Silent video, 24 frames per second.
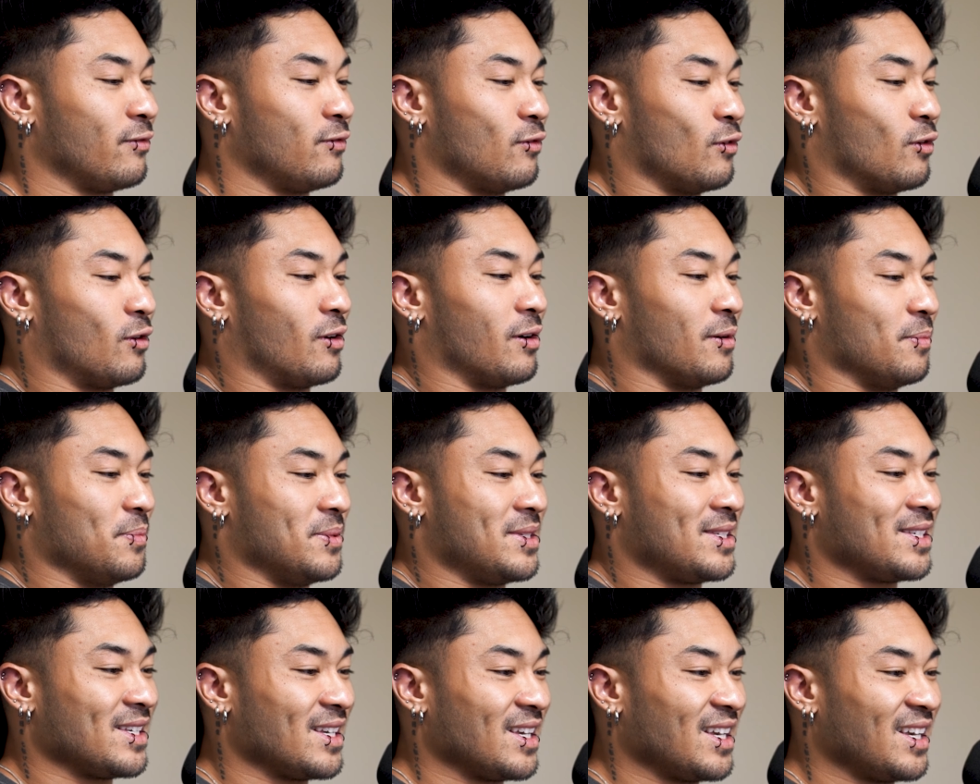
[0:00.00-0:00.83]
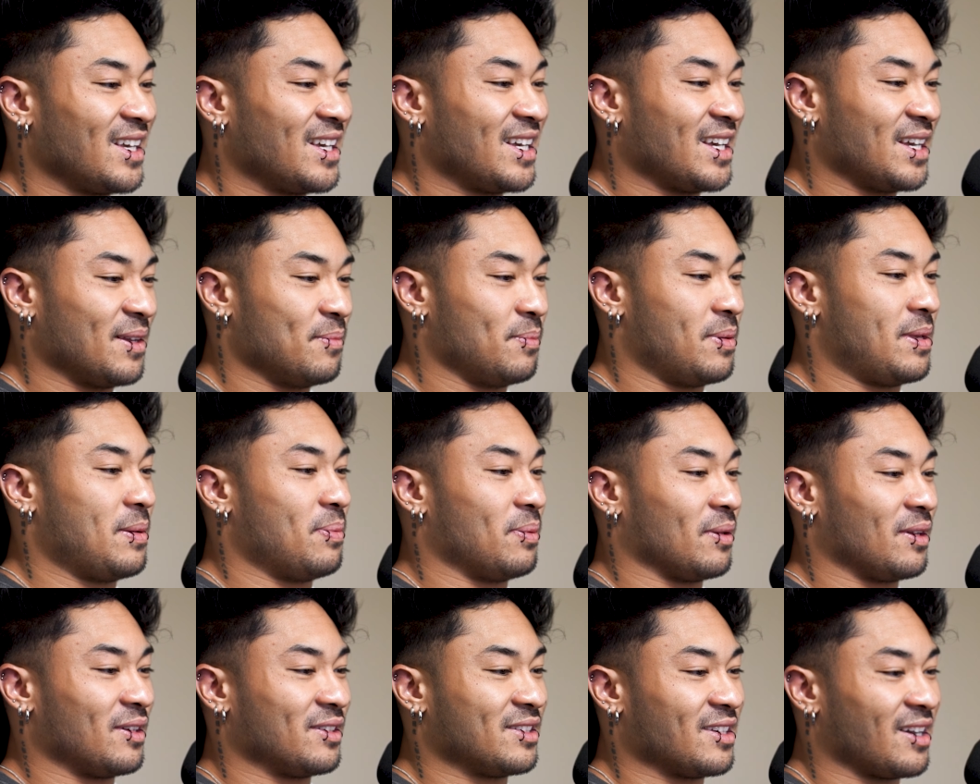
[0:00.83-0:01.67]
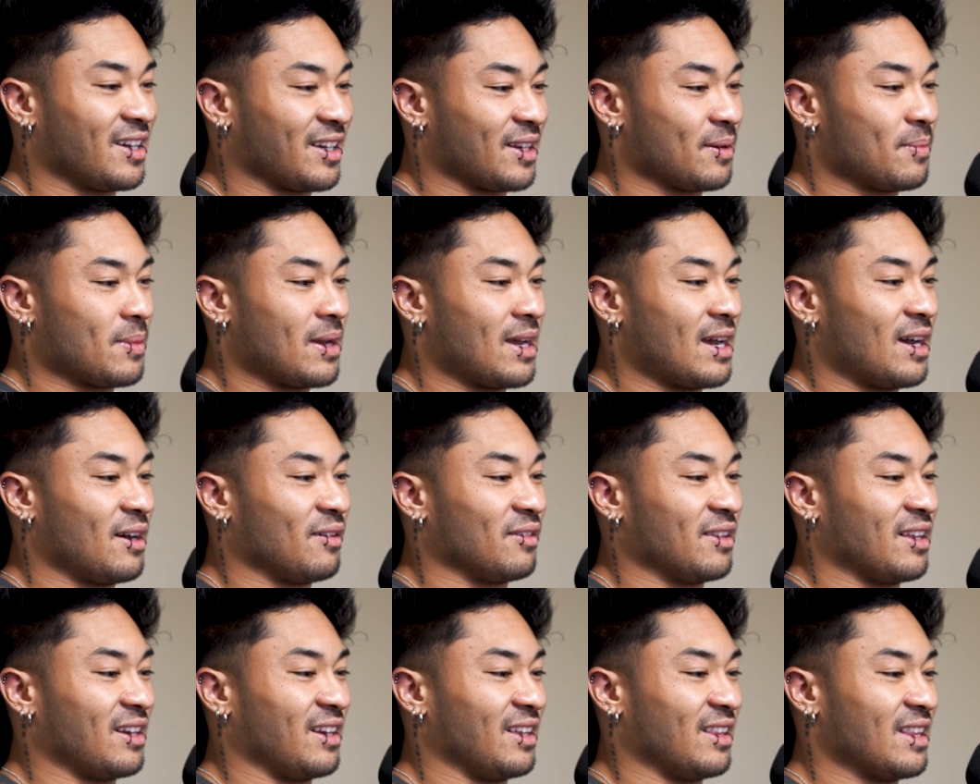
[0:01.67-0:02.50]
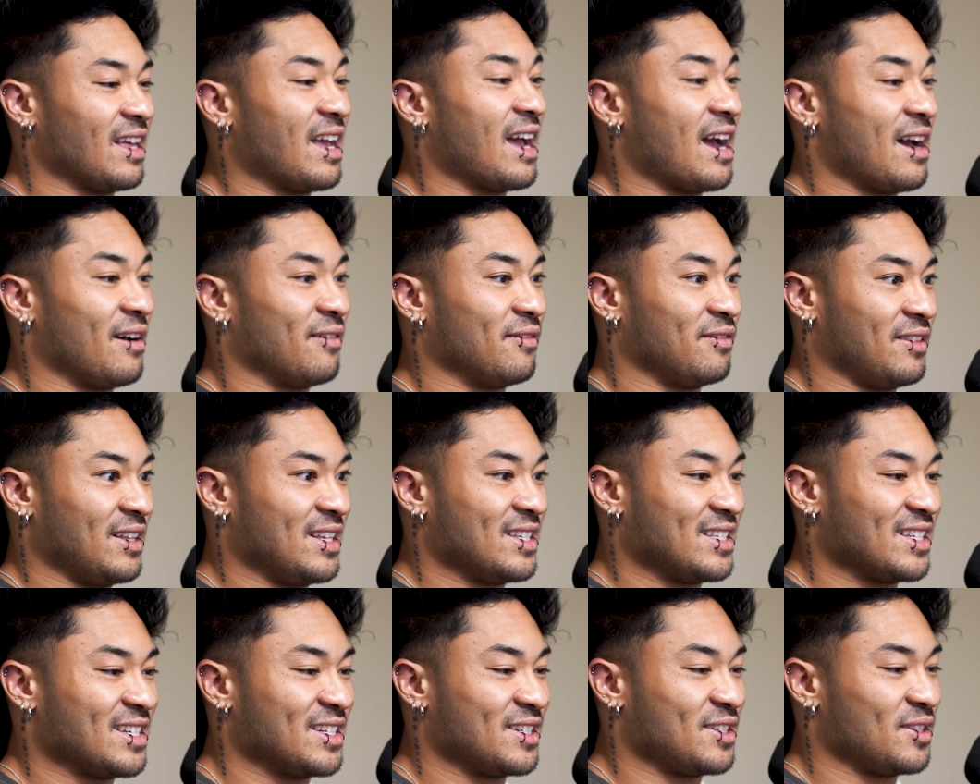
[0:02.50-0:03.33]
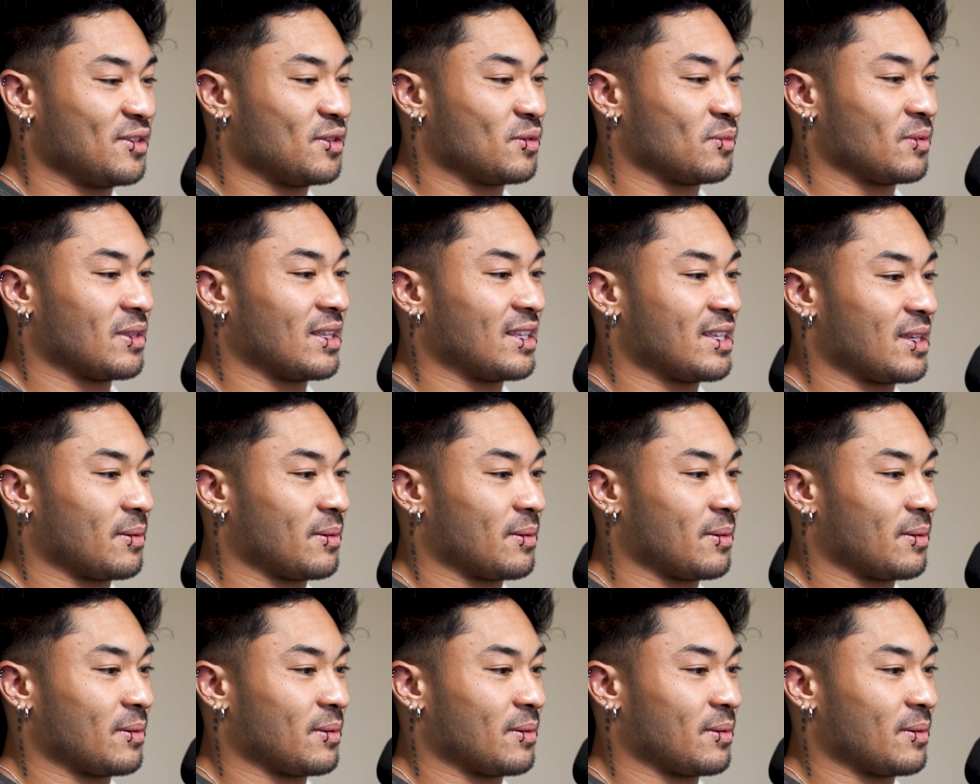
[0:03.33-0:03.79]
forums and people are talking about how they, they have these issues when they